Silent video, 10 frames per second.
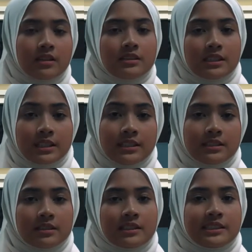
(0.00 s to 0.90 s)
Third,
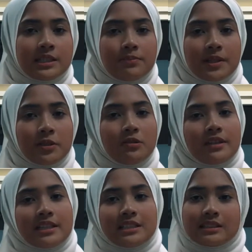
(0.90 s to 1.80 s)
CPU
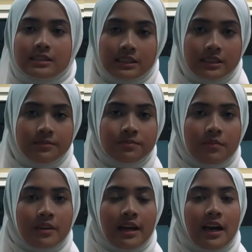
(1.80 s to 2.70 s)
register
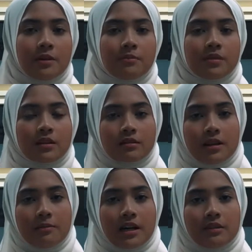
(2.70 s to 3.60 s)
and
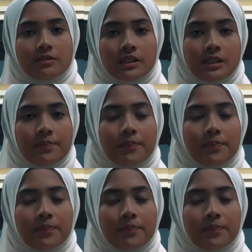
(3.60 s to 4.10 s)
program counter.